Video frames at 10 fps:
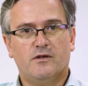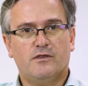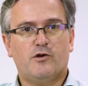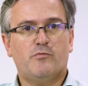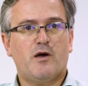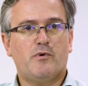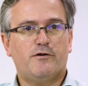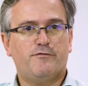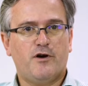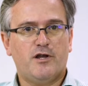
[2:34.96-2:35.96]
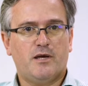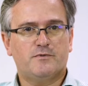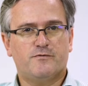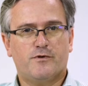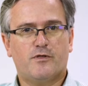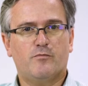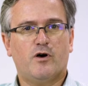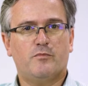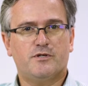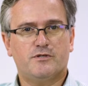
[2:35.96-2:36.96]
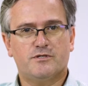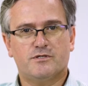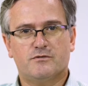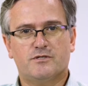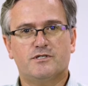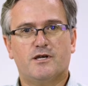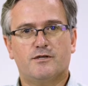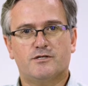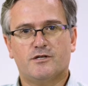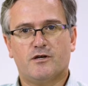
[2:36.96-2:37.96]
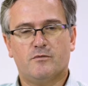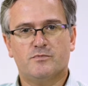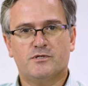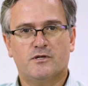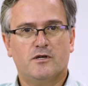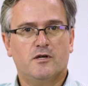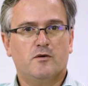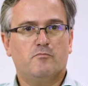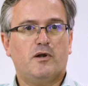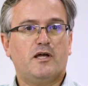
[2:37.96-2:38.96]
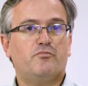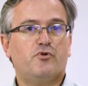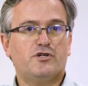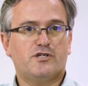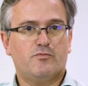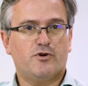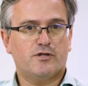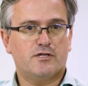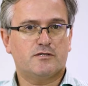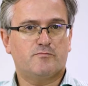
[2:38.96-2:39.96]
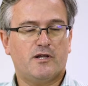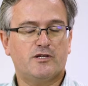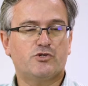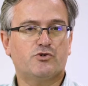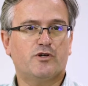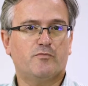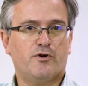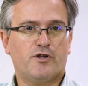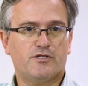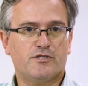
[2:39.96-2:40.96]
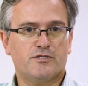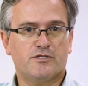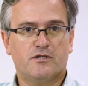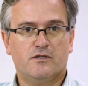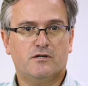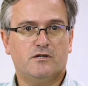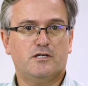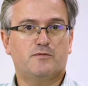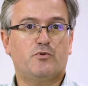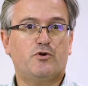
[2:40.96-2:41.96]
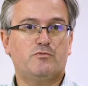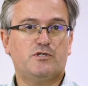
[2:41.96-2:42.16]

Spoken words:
There are mobile phone apps for thermometers, stethoscopes, blood pressure monitors, blood sugar monitors, sperm